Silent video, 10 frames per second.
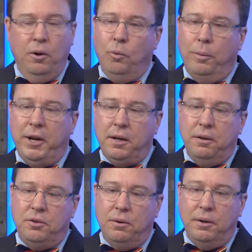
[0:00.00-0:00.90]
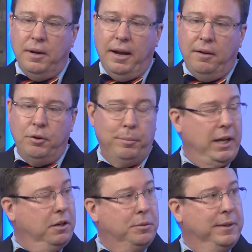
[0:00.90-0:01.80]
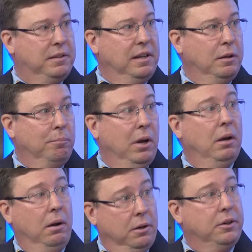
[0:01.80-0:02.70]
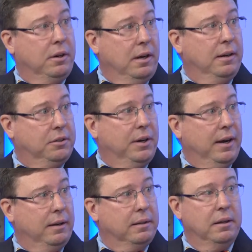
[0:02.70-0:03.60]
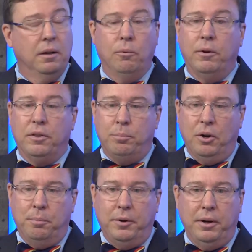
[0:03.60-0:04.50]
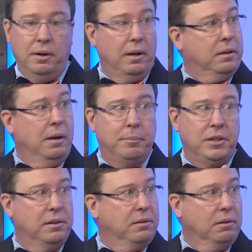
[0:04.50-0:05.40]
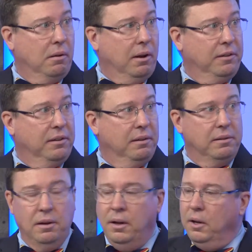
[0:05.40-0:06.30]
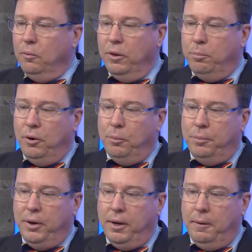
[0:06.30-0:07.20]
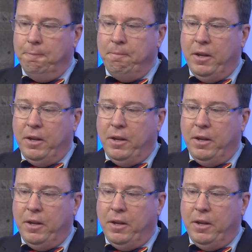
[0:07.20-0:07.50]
we're making sure you have your management team under contract with appropriate non-competition clauses, with appropriate